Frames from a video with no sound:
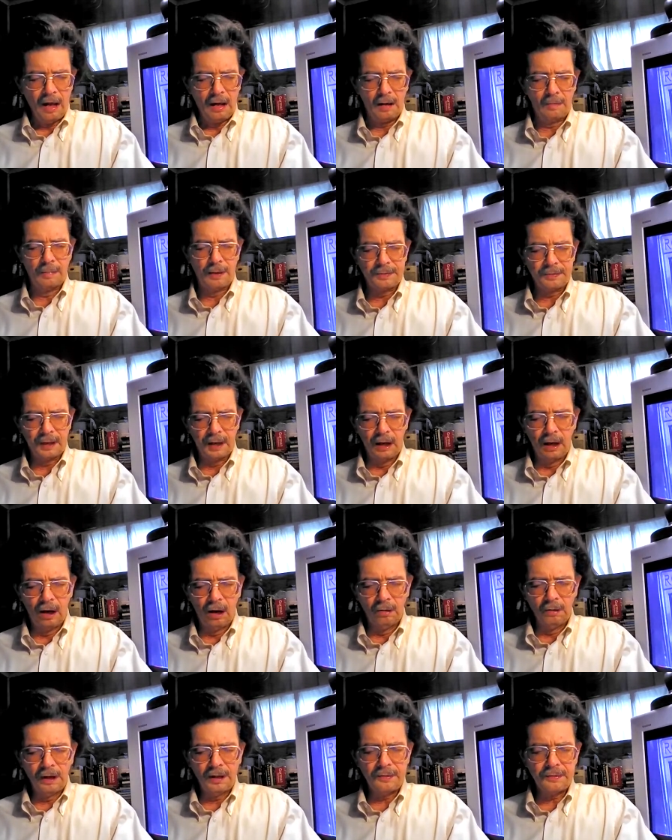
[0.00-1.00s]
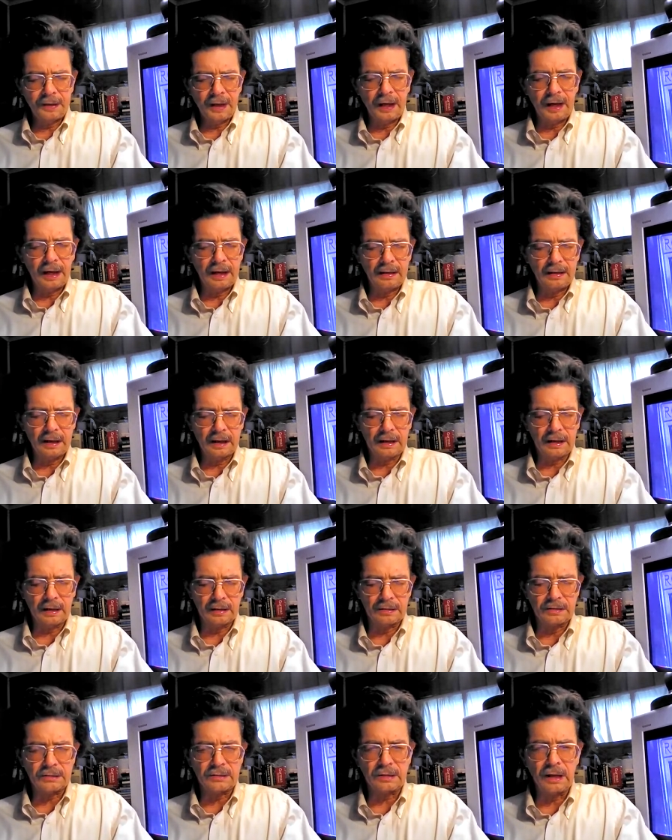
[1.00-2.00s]
But the only thing that
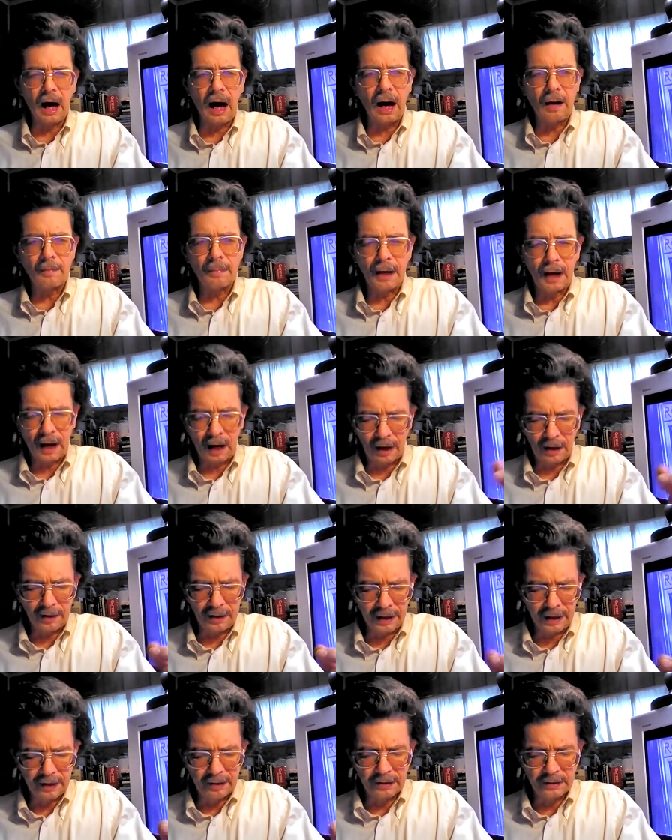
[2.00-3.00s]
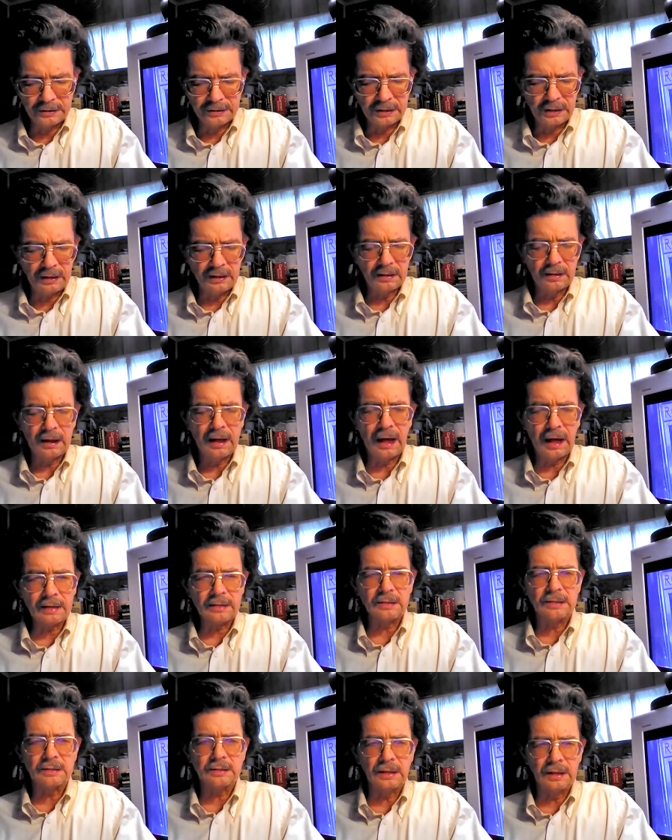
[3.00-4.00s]
can stop our energy,
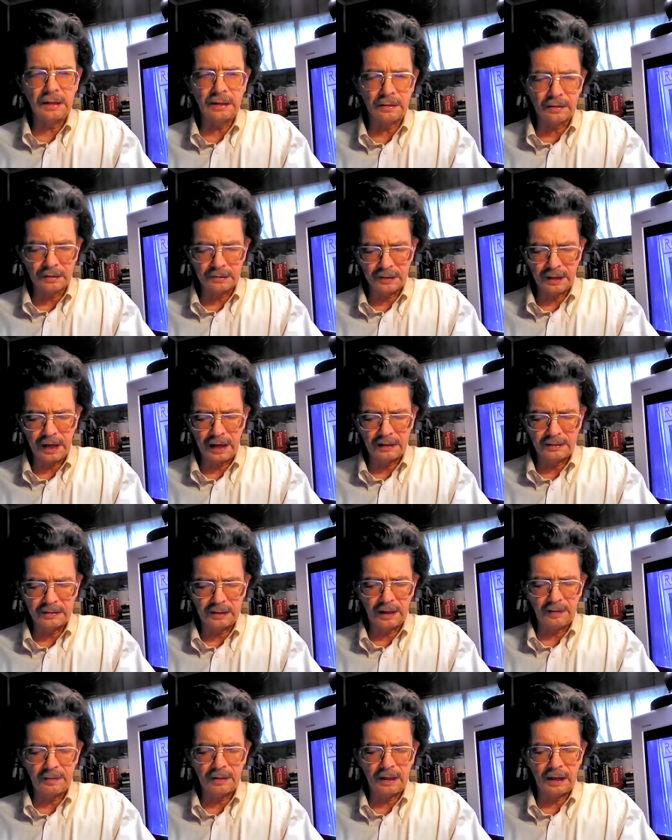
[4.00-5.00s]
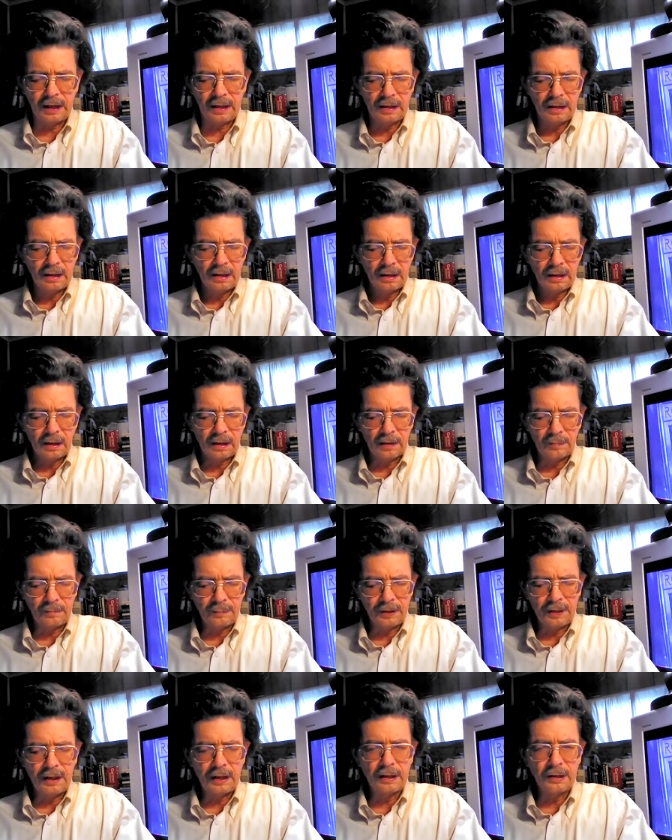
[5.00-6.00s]
ecstasy, or creativity, or
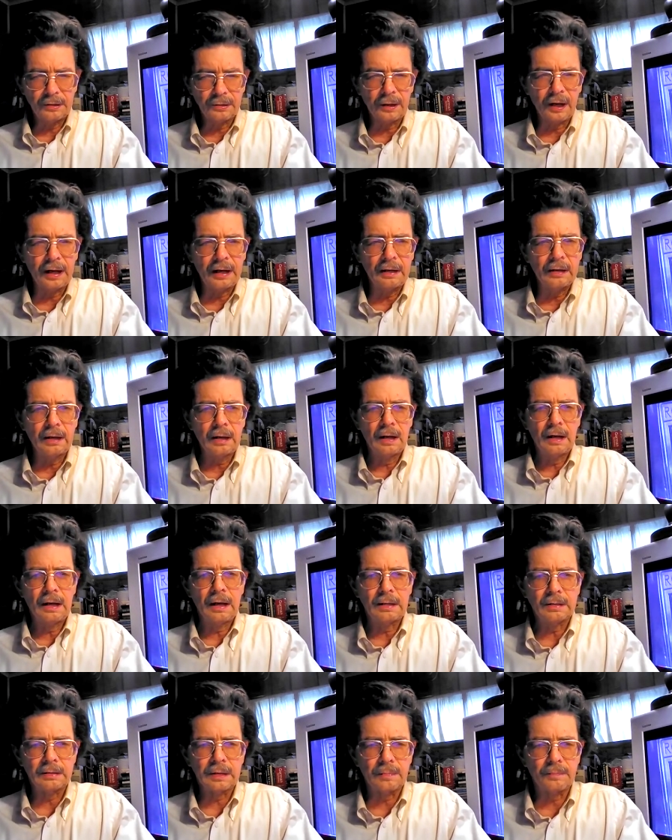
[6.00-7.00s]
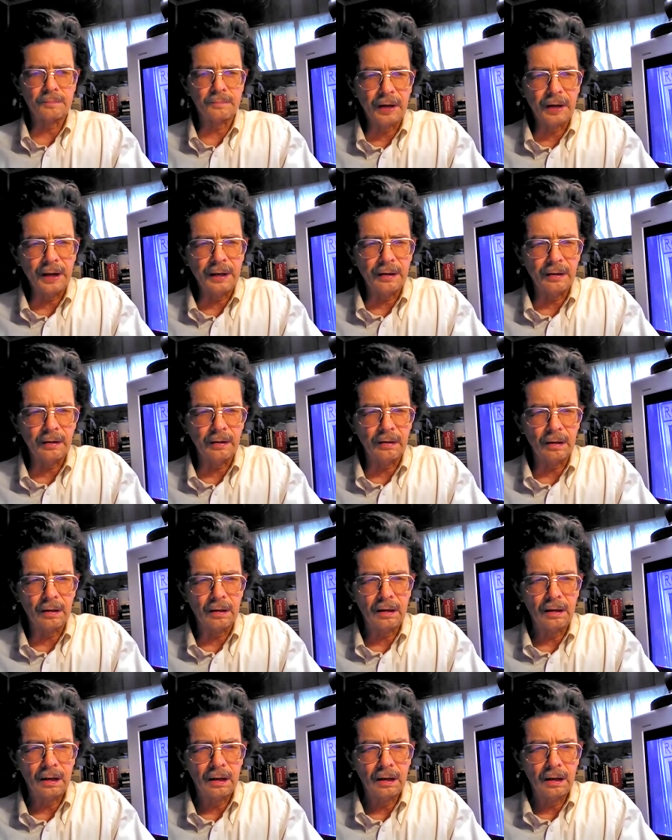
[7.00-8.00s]
feeling great is the fear.
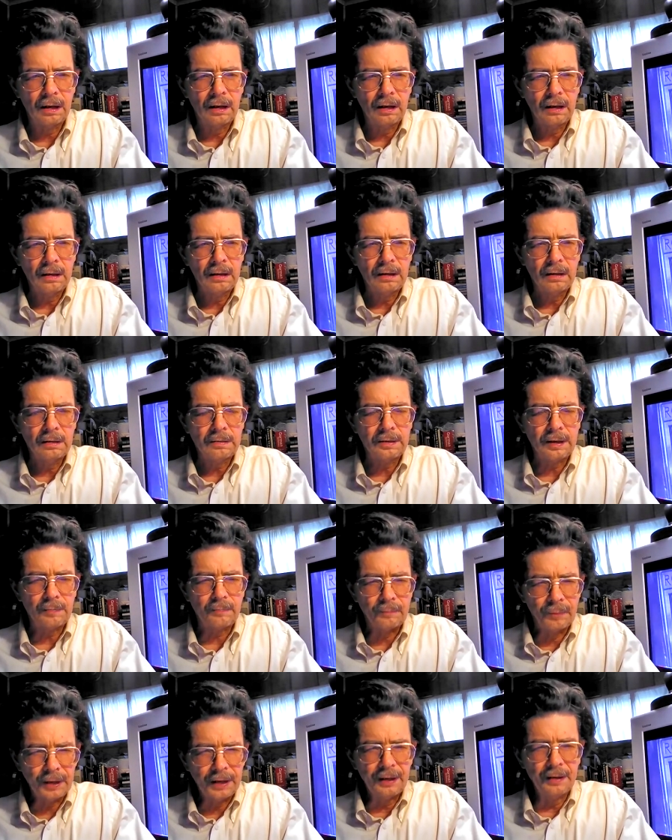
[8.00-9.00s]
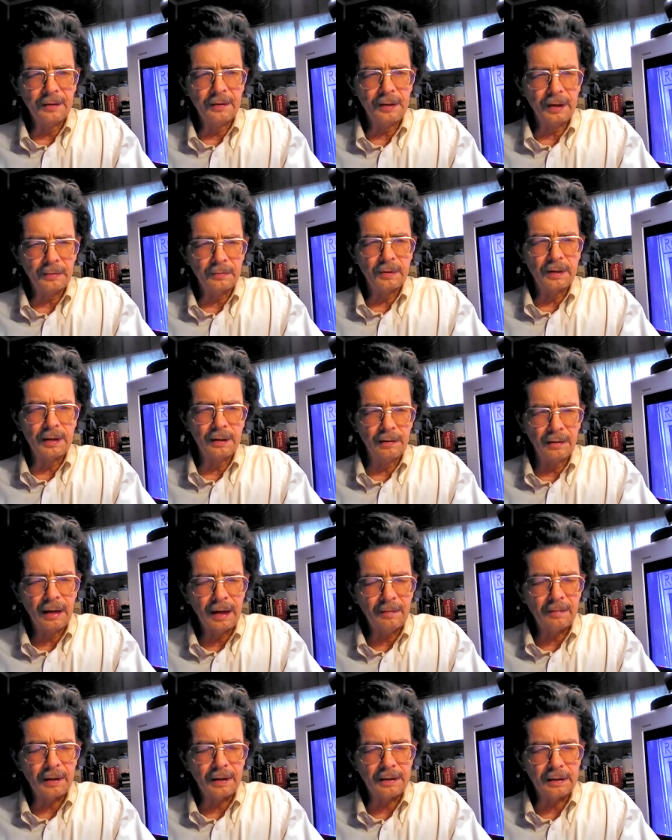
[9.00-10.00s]
The fear that we are
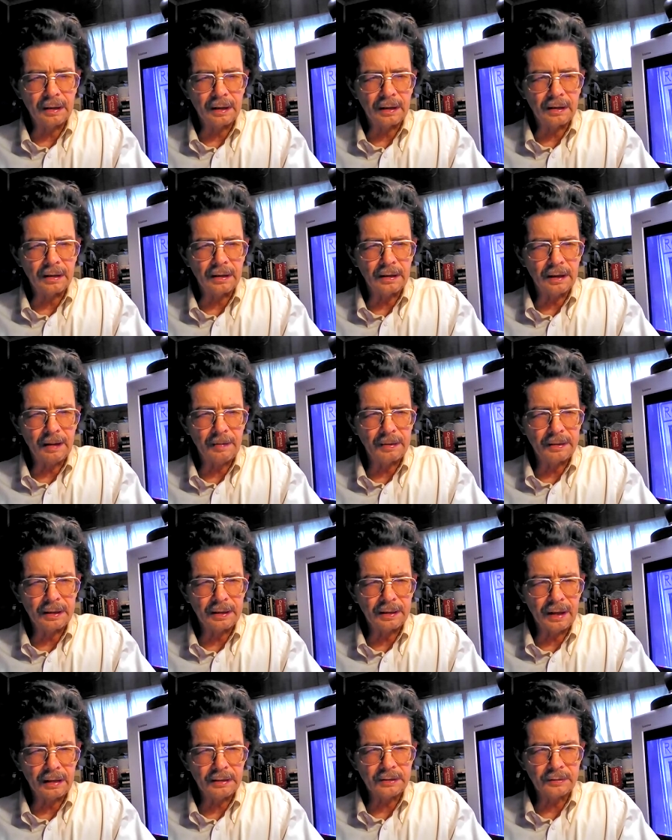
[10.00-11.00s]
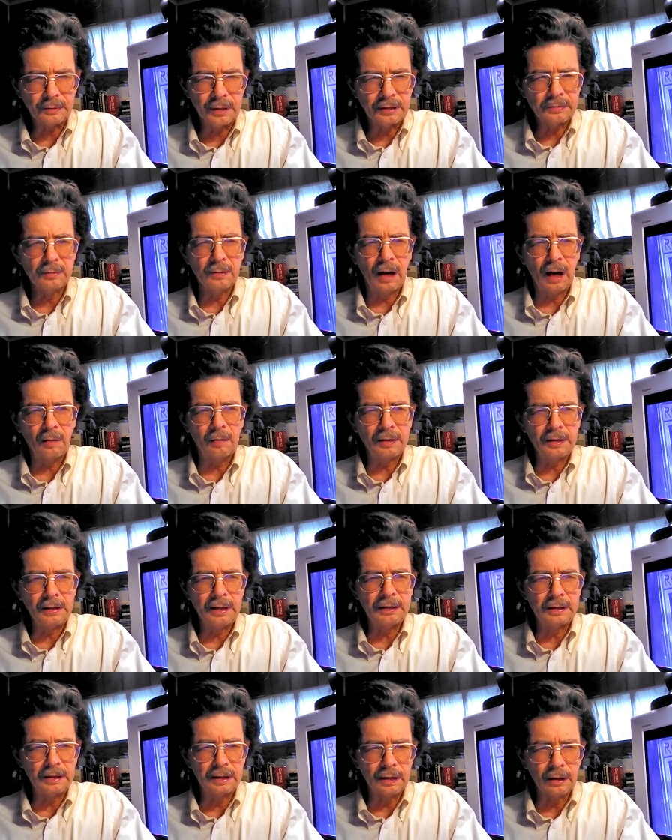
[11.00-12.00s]
limited. That's the reason why we
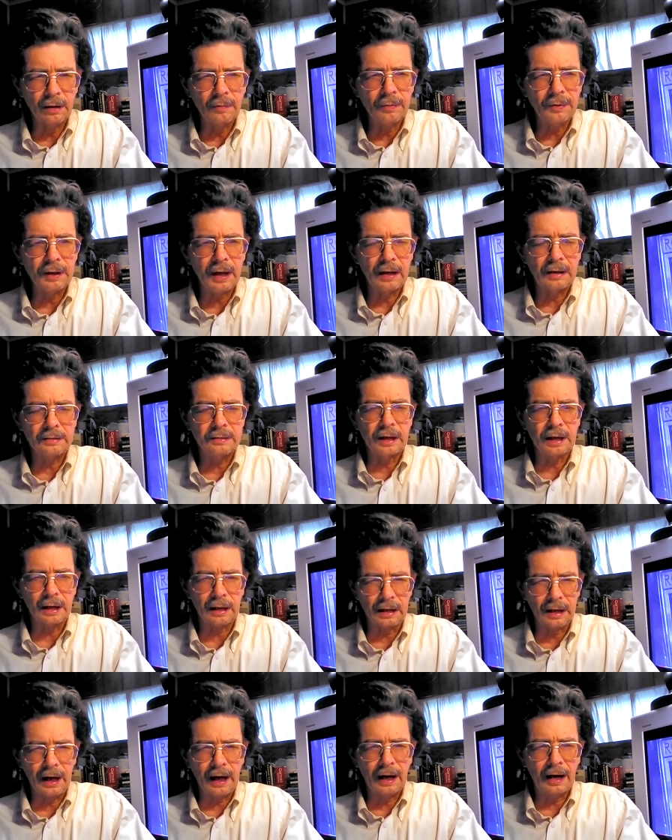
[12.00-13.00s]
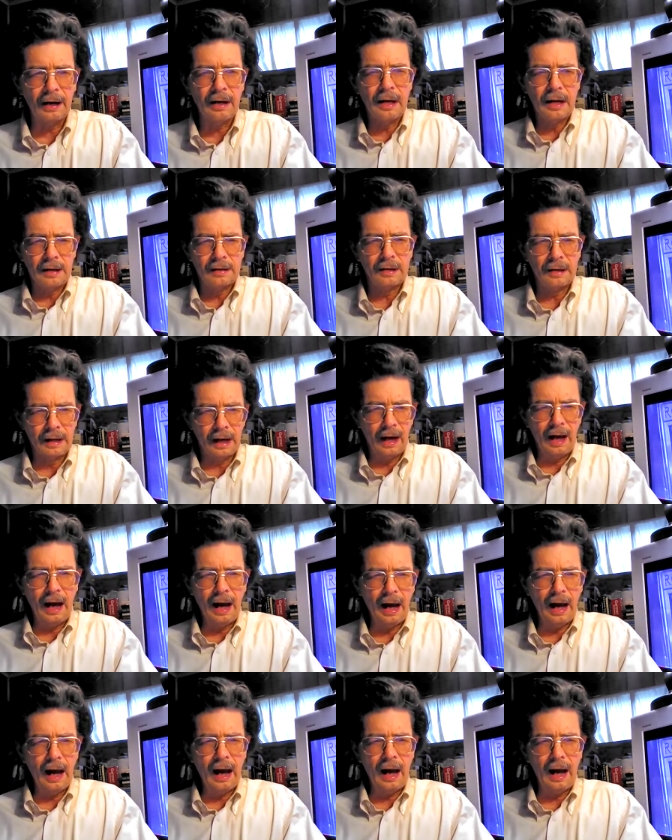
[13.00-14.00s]
need to get over that and declare that
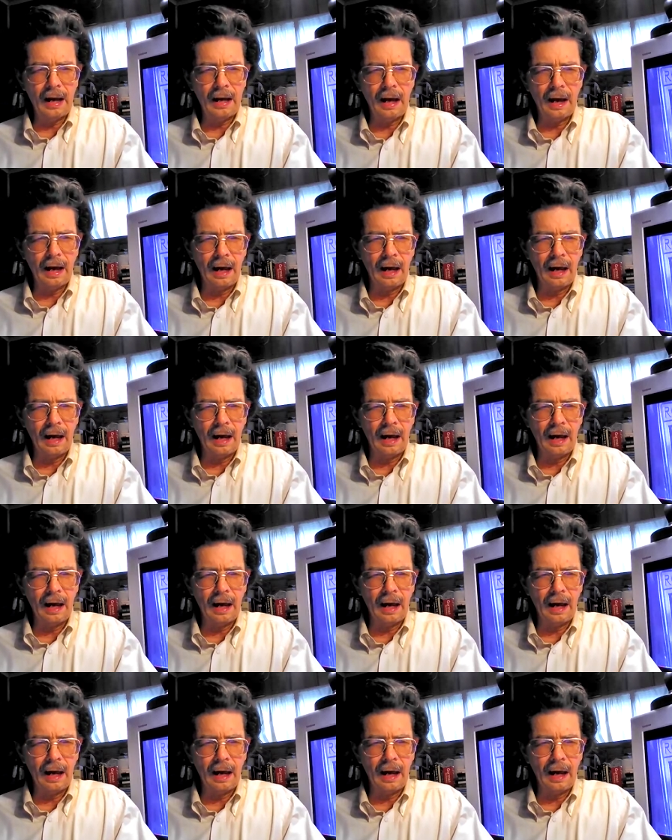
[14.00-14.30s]
I